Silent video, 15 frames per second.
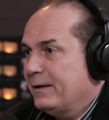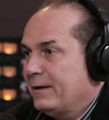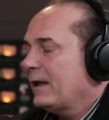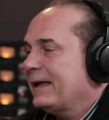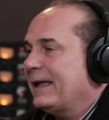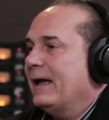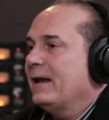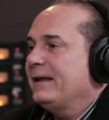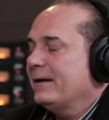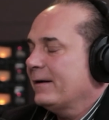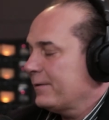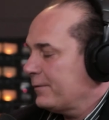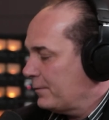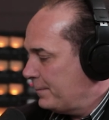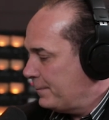Unlike any
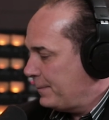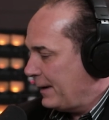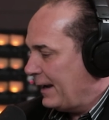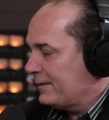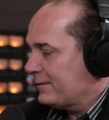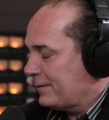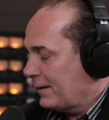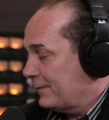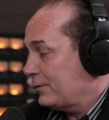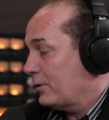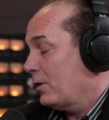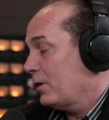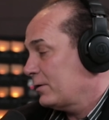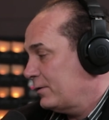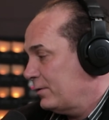other bands that I've
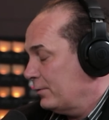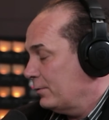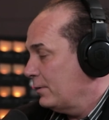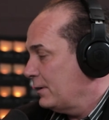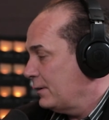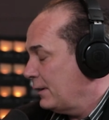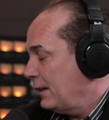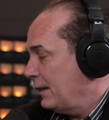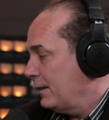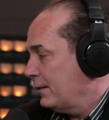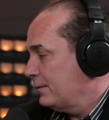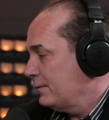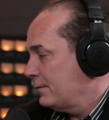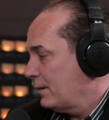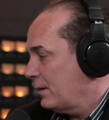talked to
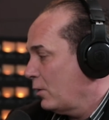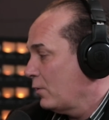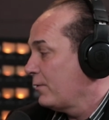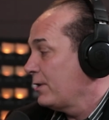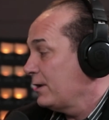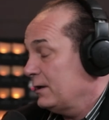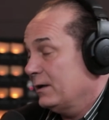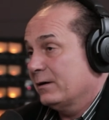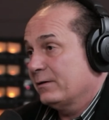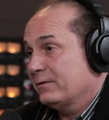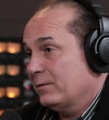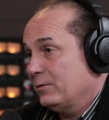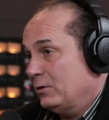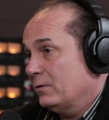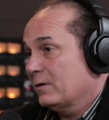and over the
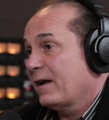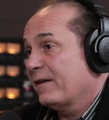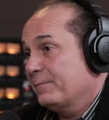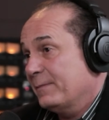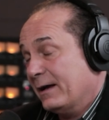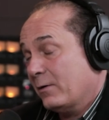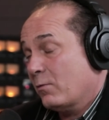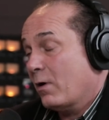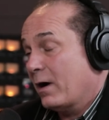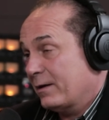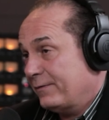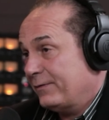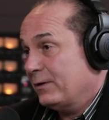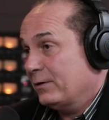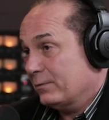years, and you and I have met quite
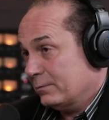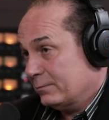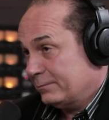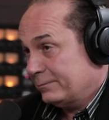a few,